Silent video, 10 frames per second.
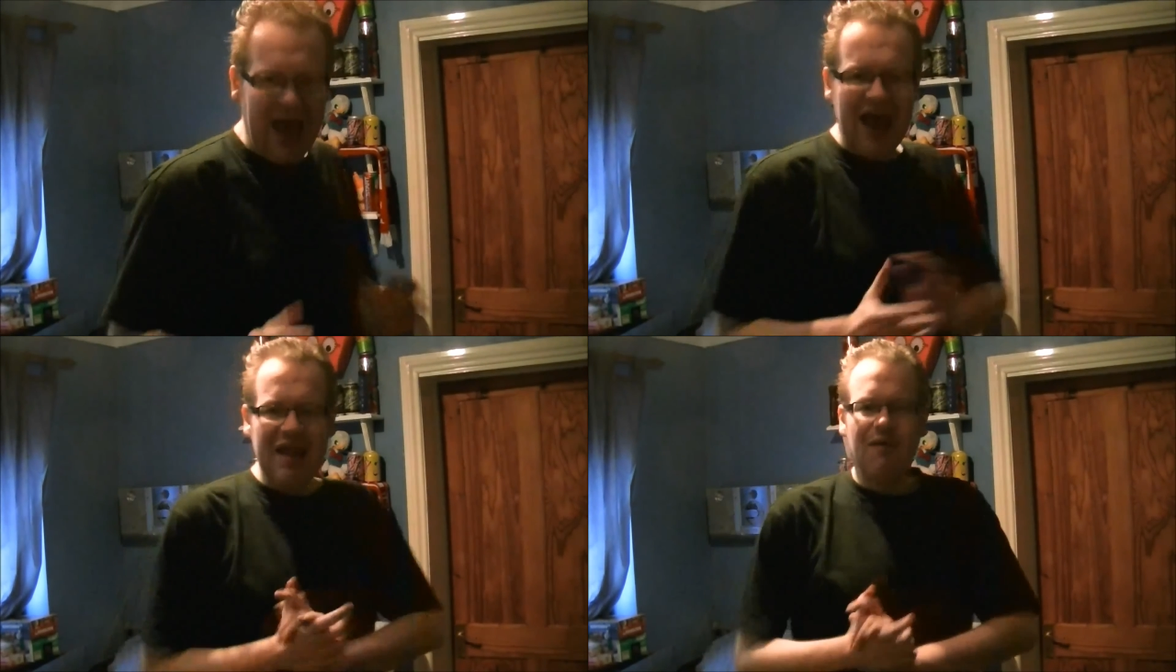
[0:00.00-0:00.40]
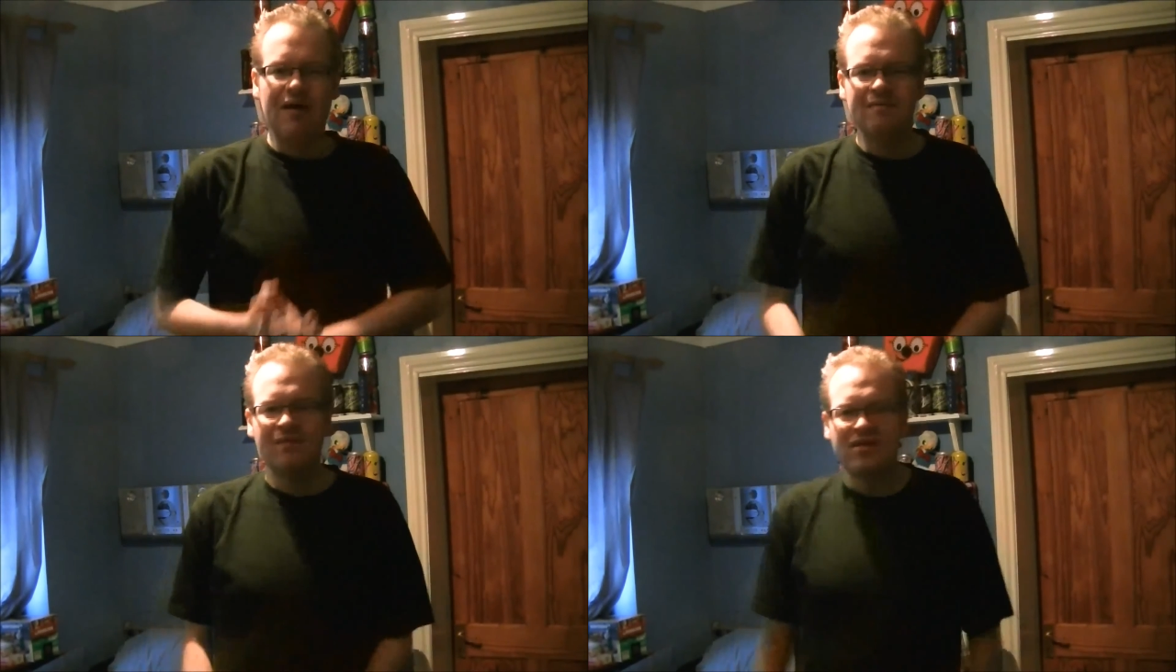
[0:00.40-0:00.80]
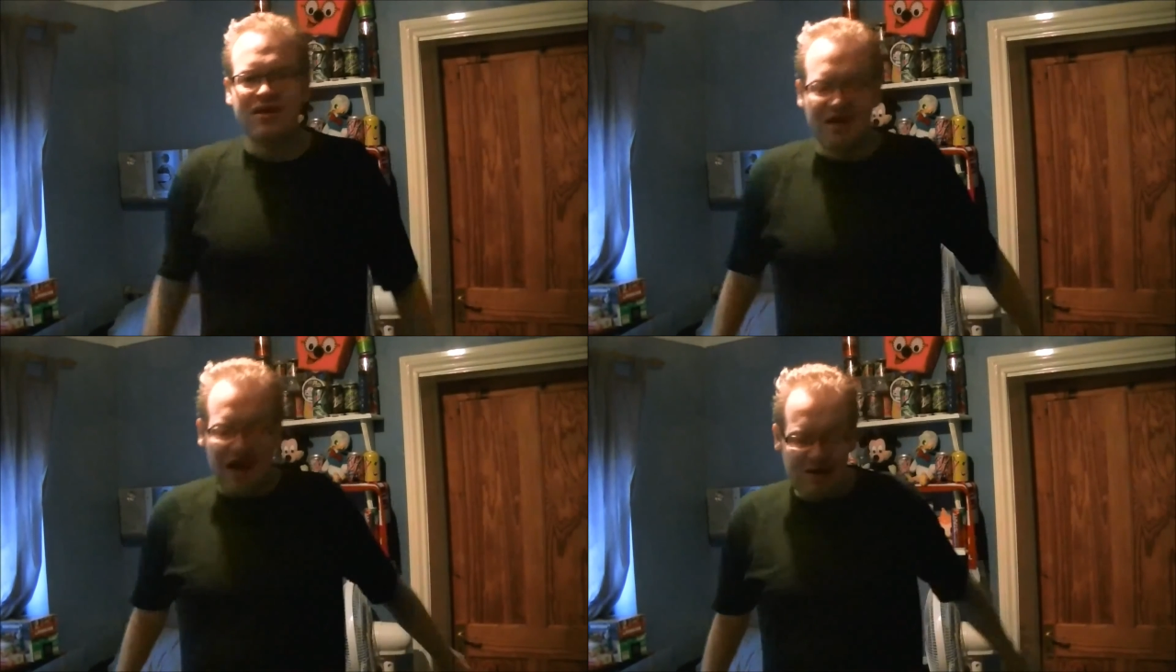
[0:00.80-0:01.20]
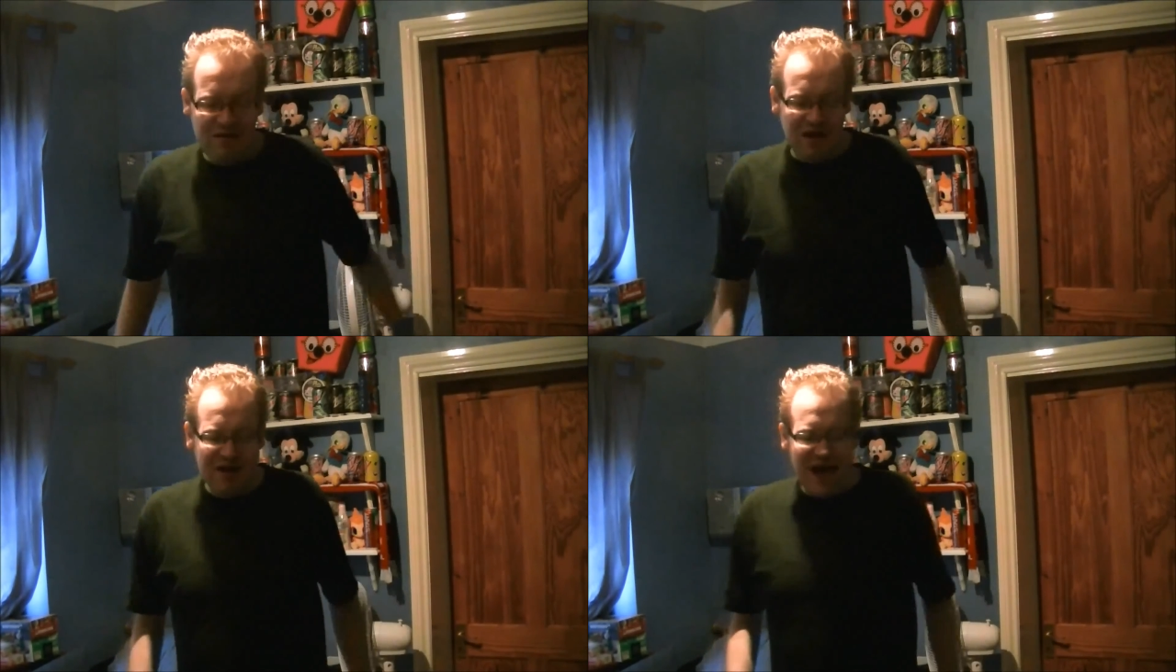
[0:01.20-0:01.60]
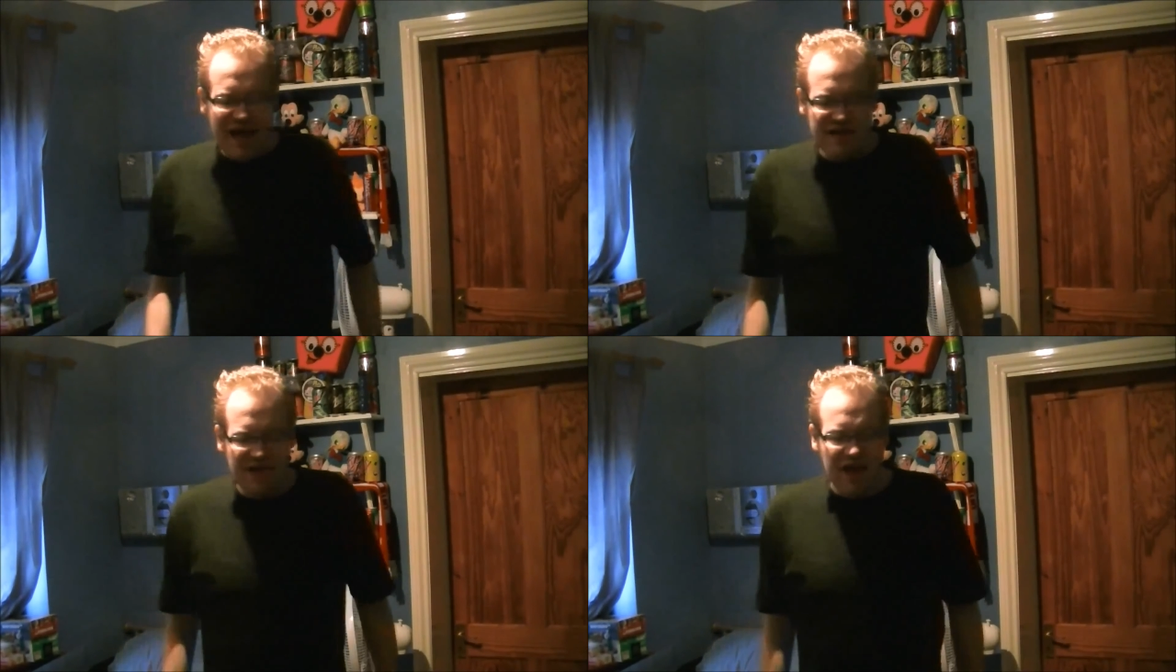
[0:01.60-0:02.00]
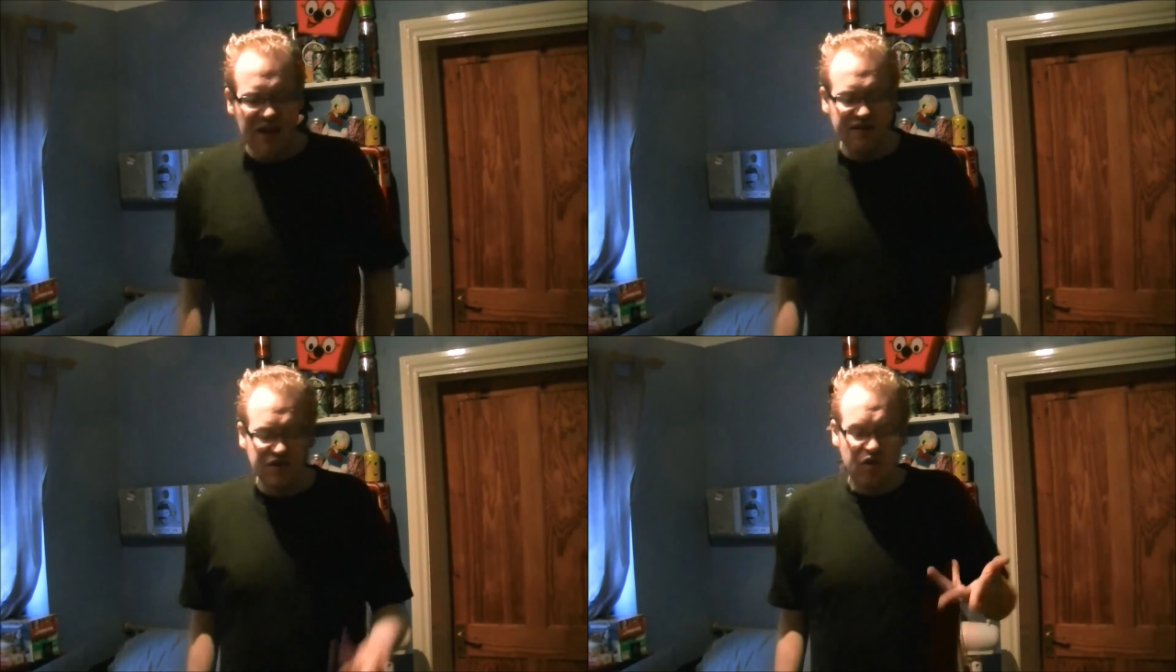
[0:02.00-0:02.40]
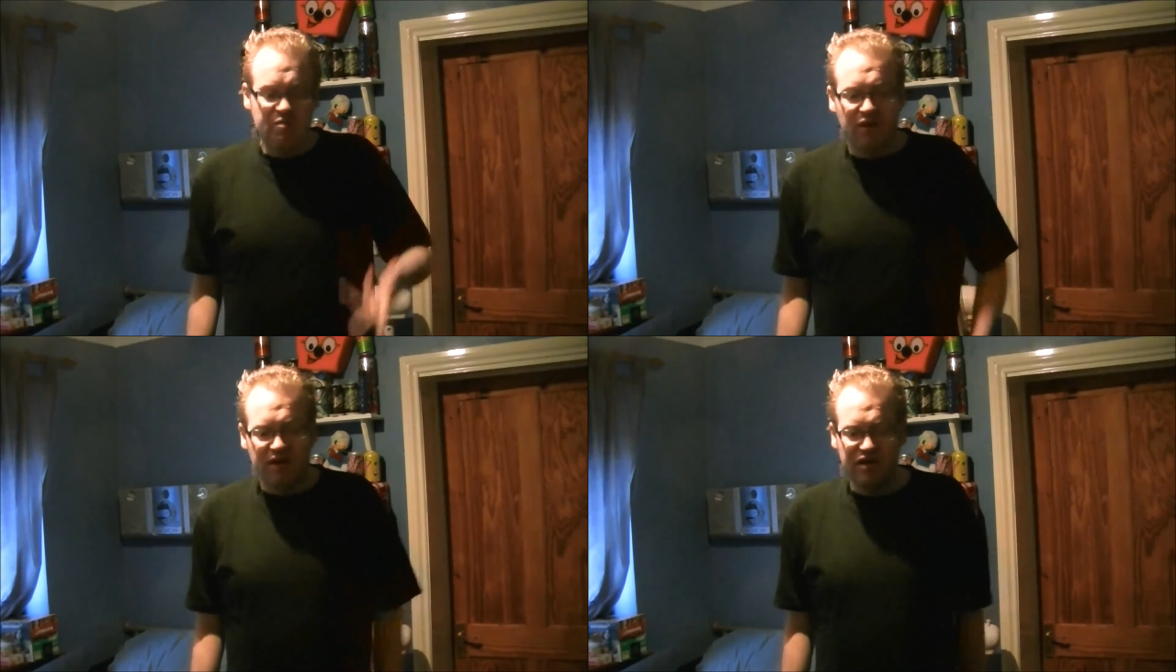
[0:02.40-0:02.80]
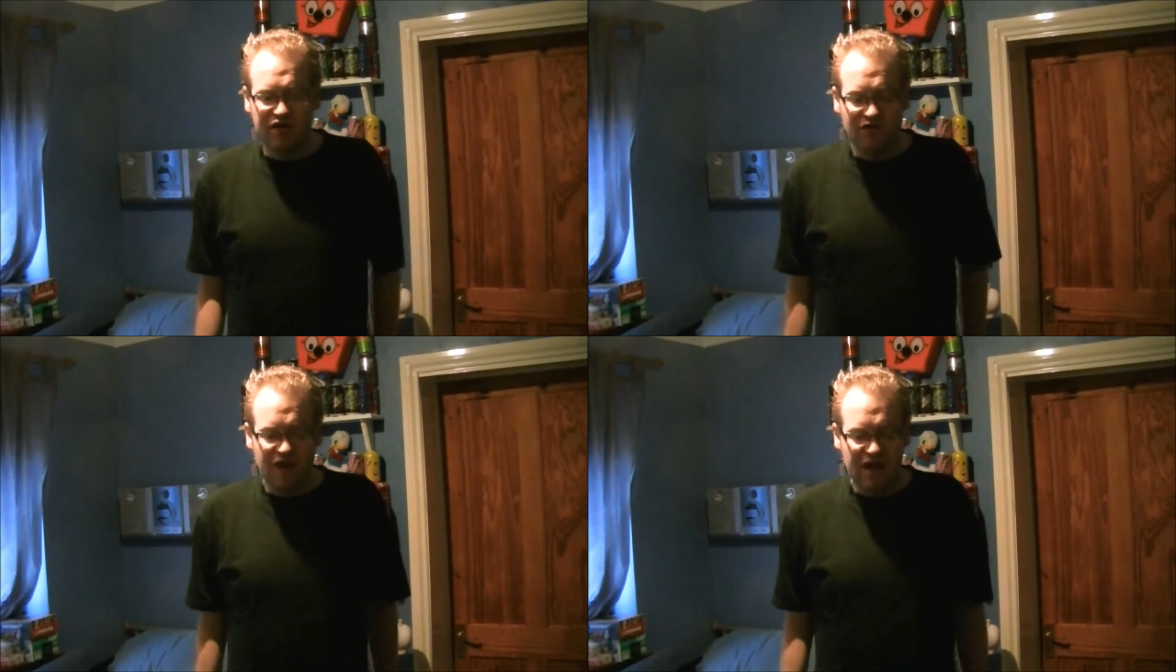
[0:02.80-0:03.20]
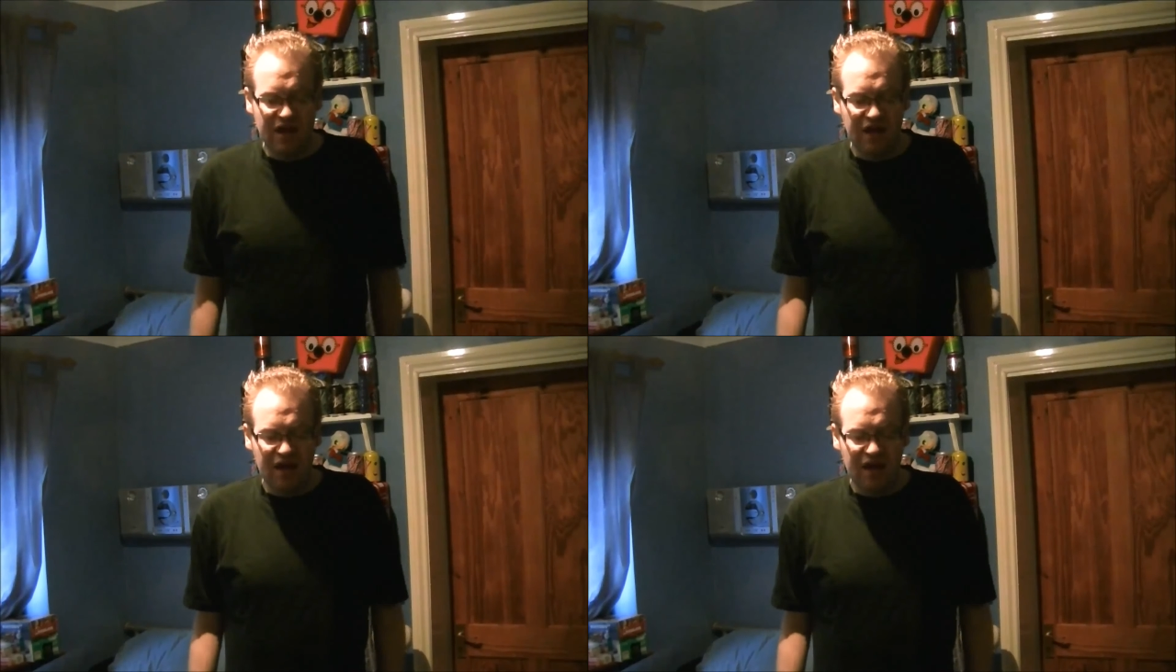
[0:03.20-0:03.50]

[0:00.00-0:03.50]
Anyway, I'm not an eighties kid, this is a good product drink.